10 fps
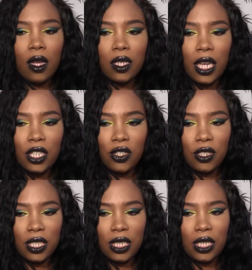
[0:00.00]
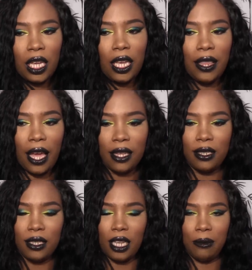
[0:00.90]
so as you can see that
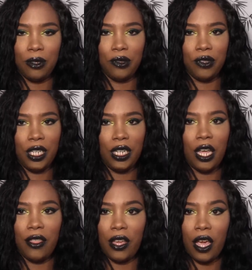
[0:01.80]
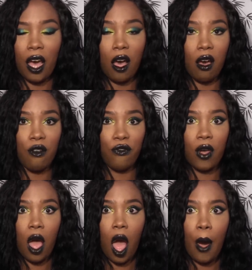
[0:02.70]
says absolutely nothing
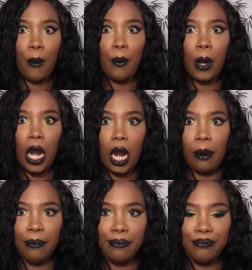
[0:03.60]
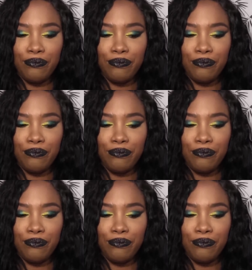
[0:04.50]
of plum